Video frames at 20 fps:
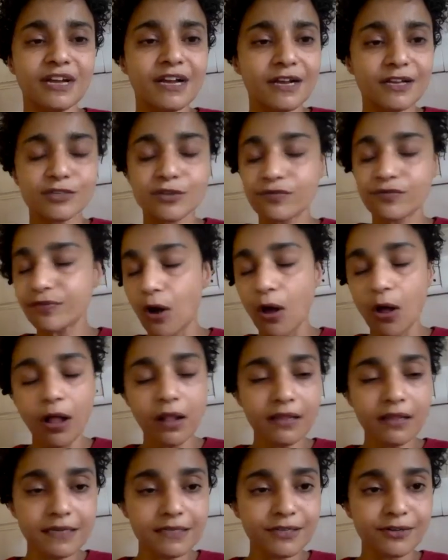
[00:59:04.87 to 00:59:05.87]
So for
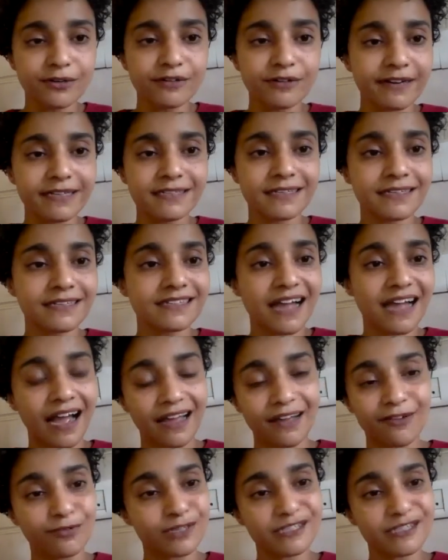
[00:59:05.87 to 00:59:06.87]
all these good reasons,
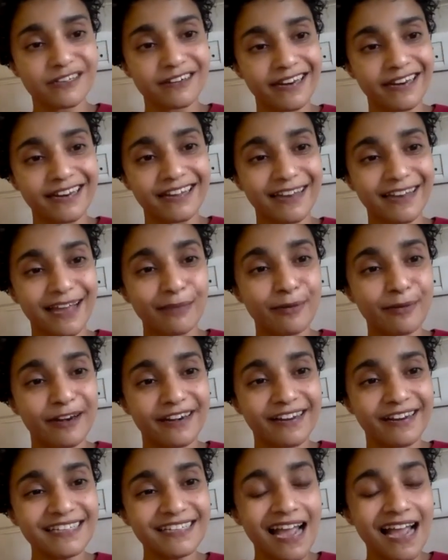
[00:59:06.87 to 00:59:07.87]
I was creating
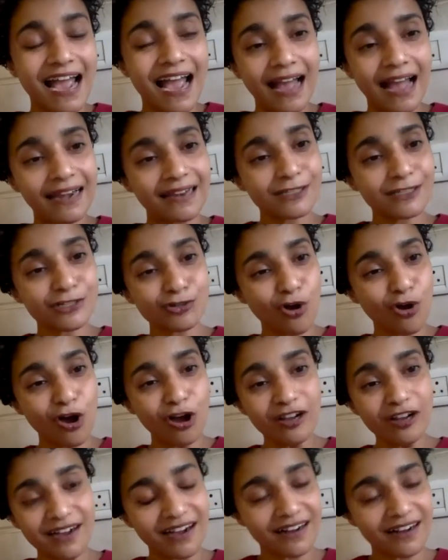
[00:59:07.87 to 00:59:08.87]
libraries, and a
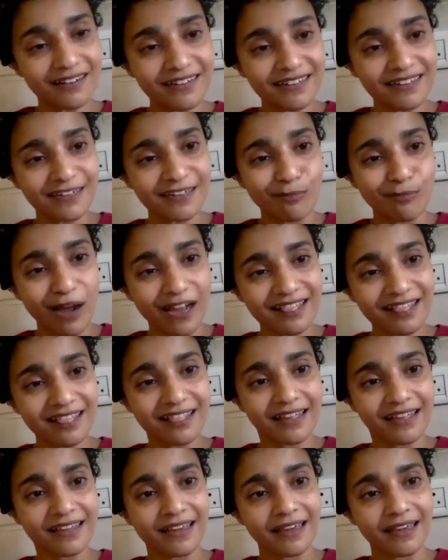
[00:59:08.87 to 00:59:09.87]
strong current in my
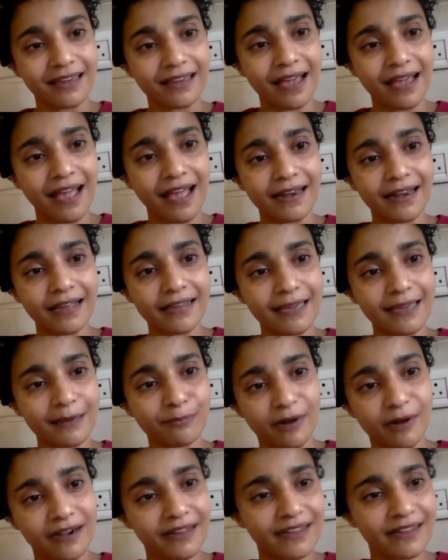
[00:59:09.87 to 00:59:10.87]
thinking, and I keep
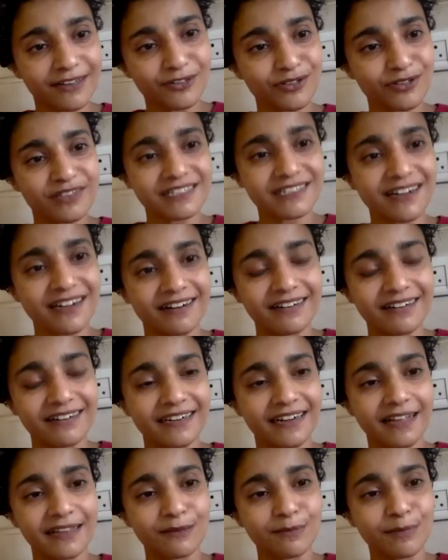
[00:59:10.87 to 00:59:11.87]
running into this current
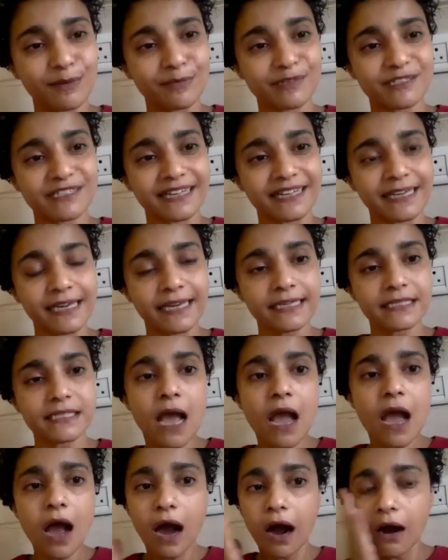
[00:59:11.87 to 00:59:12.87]
in other people's thinking, is,
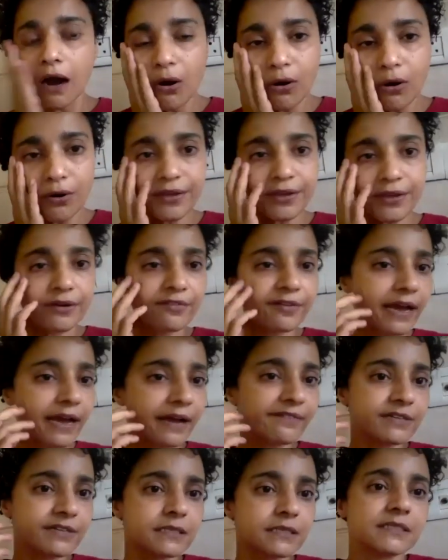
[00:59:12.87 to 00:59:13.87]
when
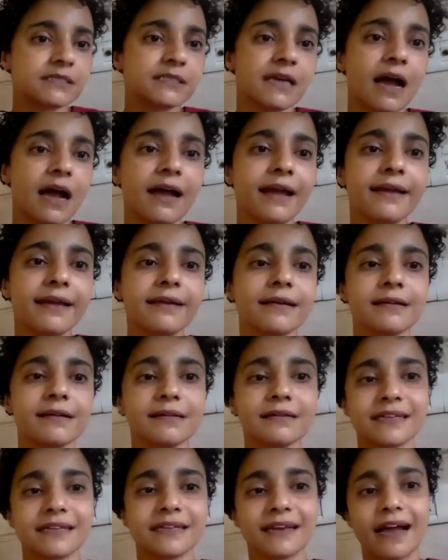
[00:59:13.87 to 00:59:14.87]
I was a
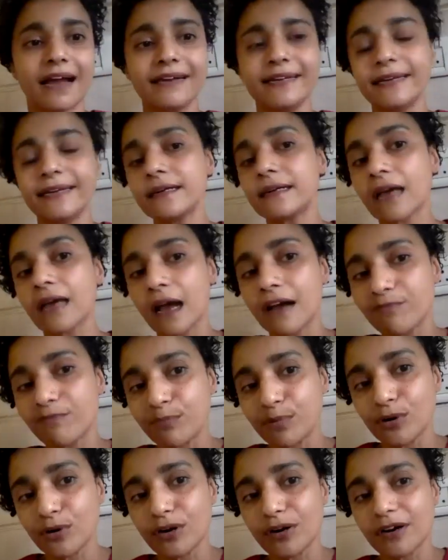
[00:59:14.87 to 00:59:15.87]
child and I didn't have
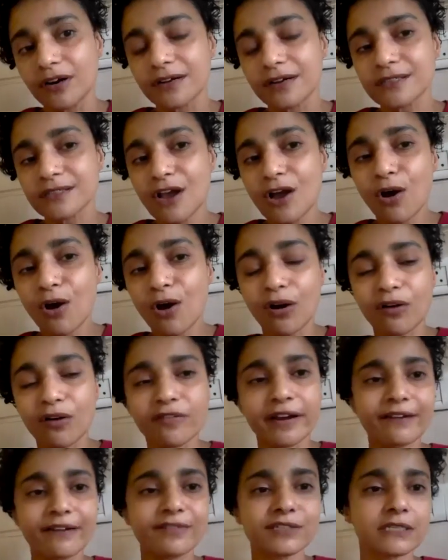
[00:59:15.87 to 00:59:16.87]
books, or
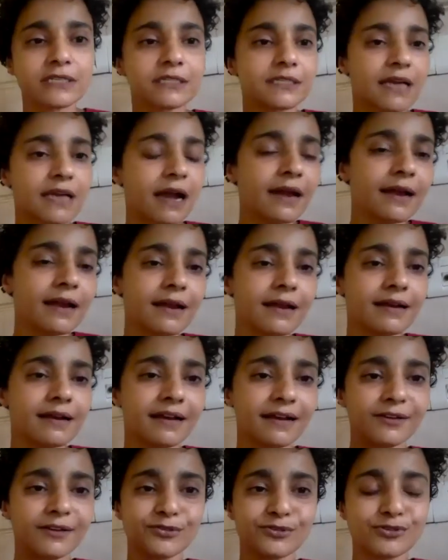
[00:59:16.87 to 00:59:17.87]
when I was a child,
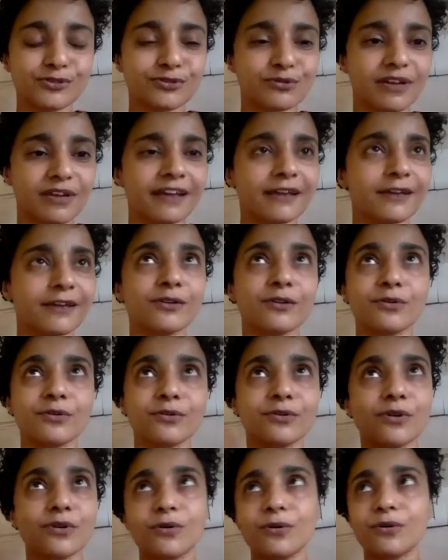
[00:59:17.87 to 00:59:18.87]
I used
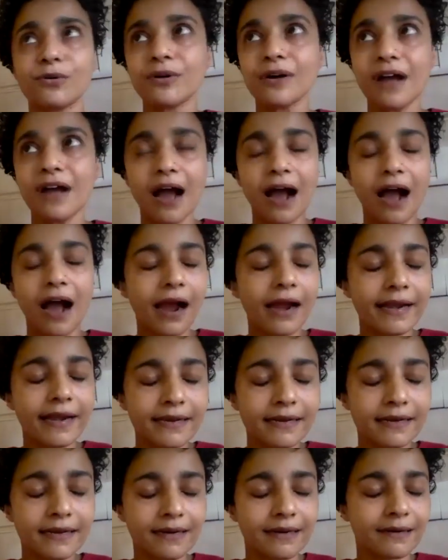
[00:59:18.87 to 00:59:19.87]
to go hide
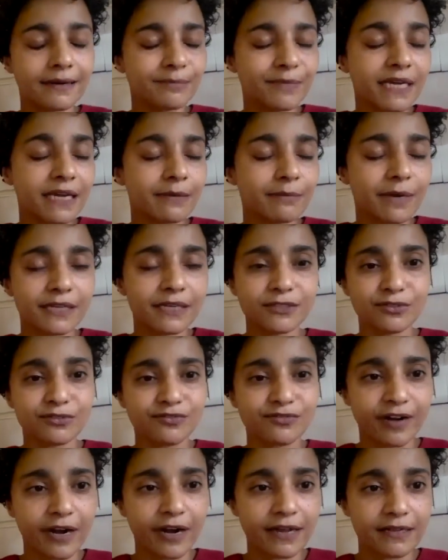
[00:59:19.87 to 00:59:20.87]
me and my 2
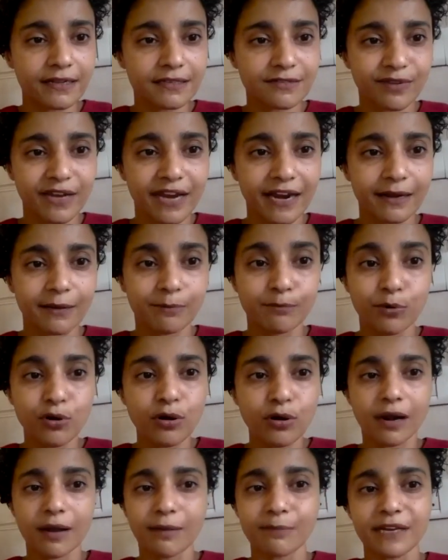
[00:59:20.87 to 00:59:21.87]
friends, we had a book
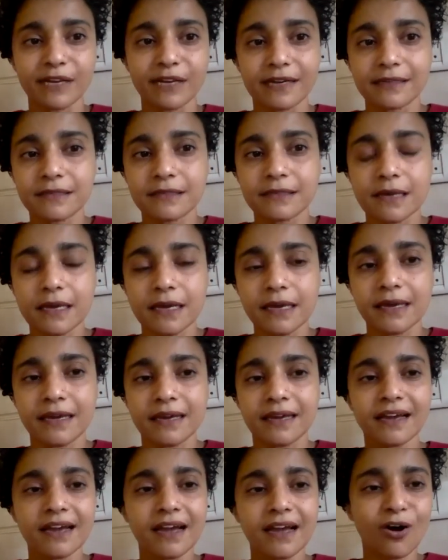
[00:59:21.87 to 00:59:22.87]
club in a
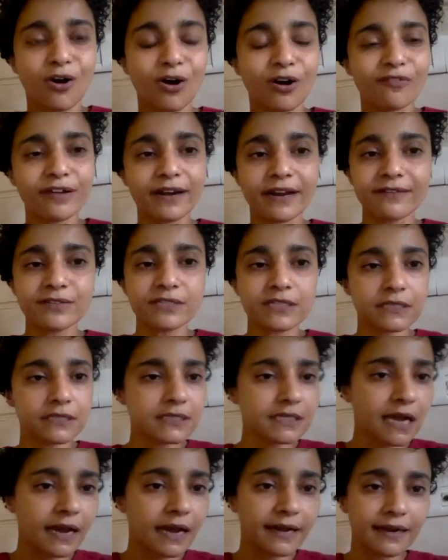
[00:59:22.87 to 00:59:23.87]
tree. Or when I was a
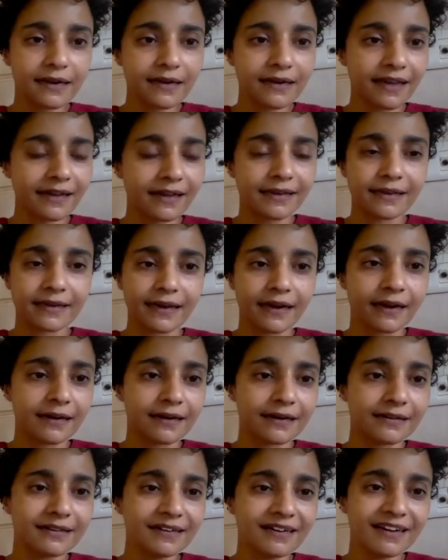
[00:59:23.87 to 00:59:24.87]
child, I
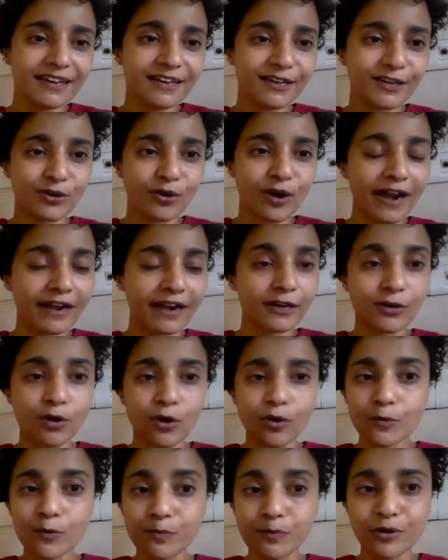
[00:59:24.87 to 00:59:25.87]
had a
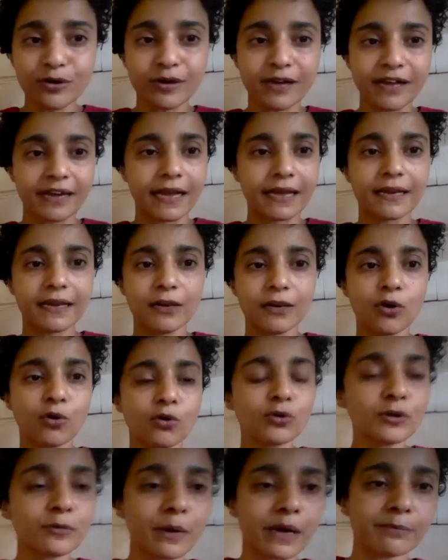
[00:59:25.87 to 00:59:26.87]
notebook and I
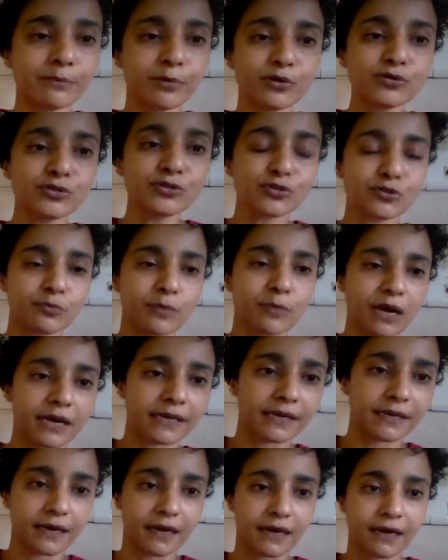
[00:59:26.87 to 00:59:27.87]
loaned my books to
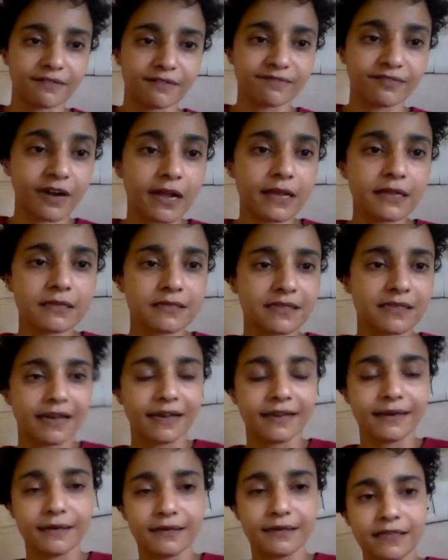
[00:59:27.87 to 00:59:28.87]
my friends and
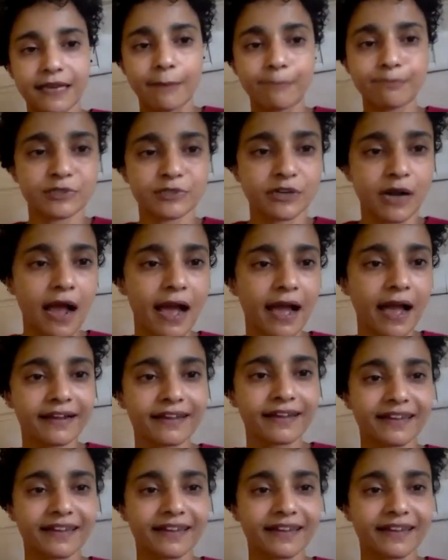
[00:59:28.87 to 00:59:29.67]
I kept track.